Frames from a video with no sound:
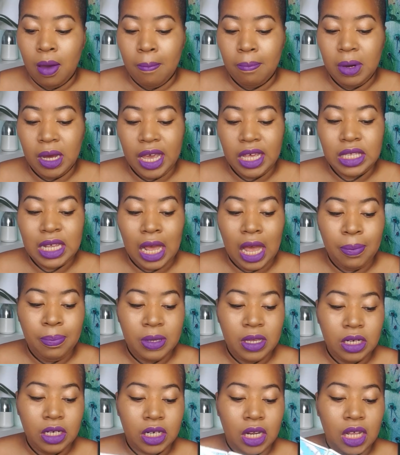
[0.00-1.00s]
But it's
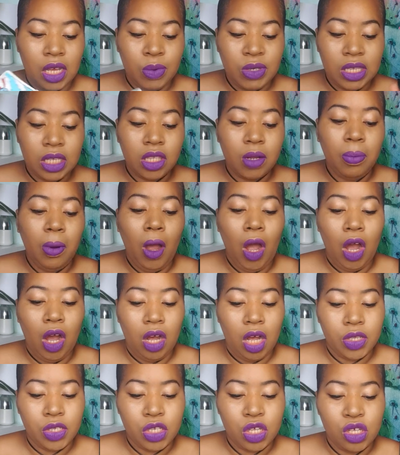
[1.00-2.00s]
happened, it was in the
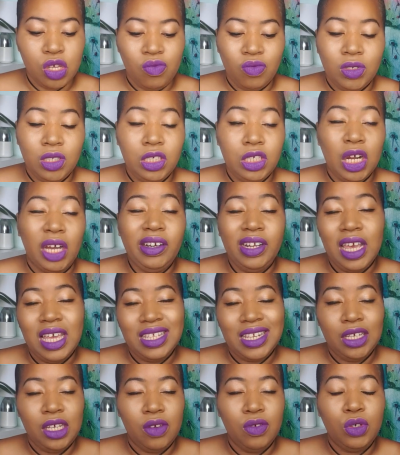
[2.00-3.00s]
past, so you've done it.
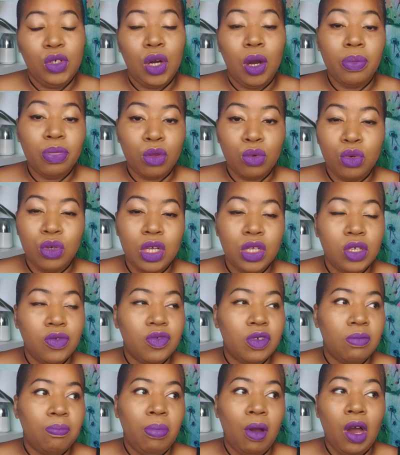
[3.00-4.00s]
It's like you've gone through it,
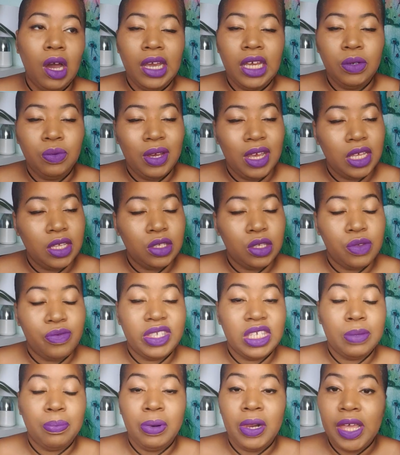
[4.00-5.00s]
you've parted ways, you've
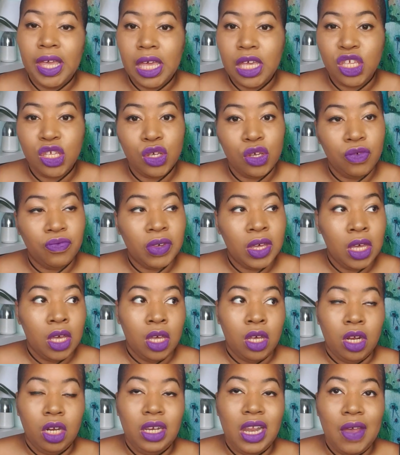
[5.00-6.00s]
split, you've
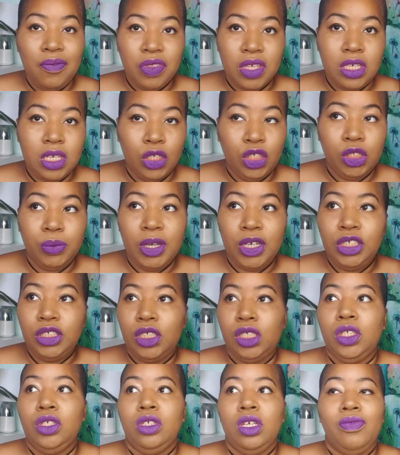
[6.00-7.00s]
left a
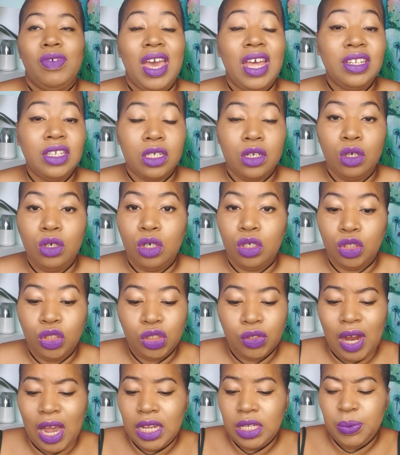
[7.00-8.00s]
situation, you've ended a
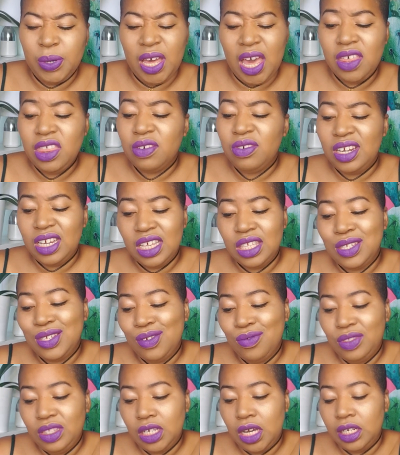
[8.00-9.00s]
contract, whatever it is
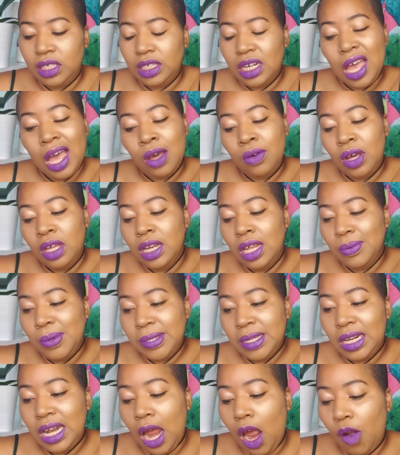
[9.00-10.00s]
you've done now. And it
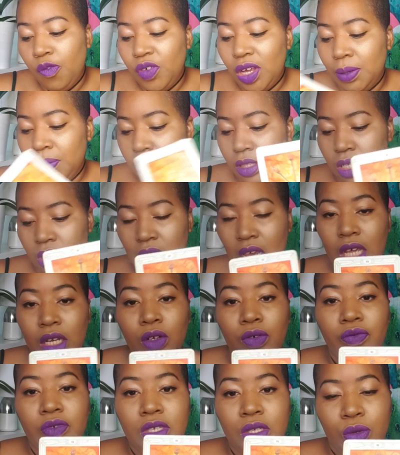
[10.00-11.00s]
was clarified with the Ten
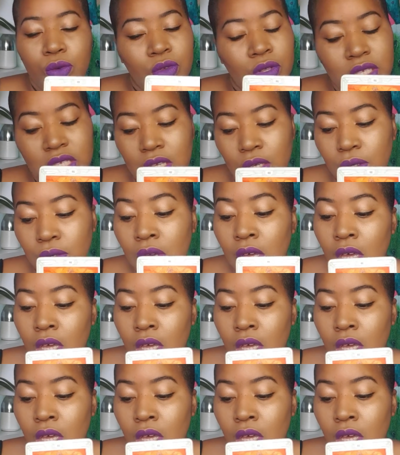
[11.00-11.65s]
of Swords. So